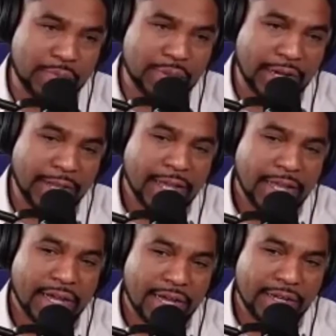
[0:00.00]
but
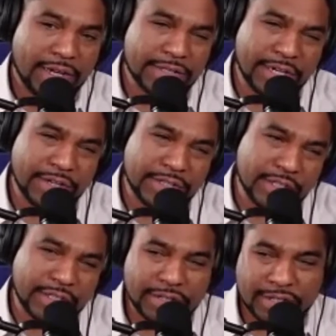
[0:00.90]
there
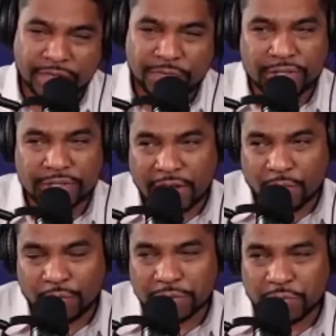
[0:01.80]
are different
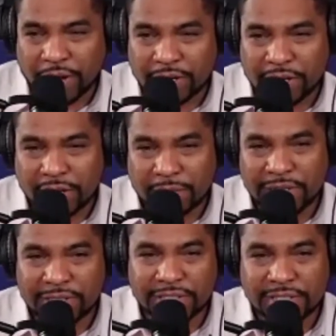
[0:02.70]
networks, right?
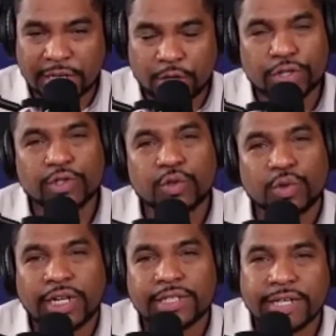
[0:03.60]
Let's just say you're a
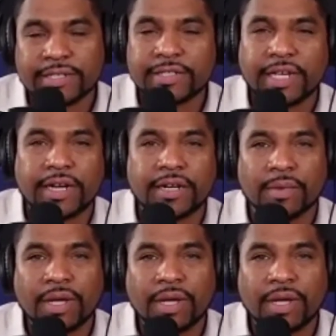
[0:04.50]
student at Texas A&M.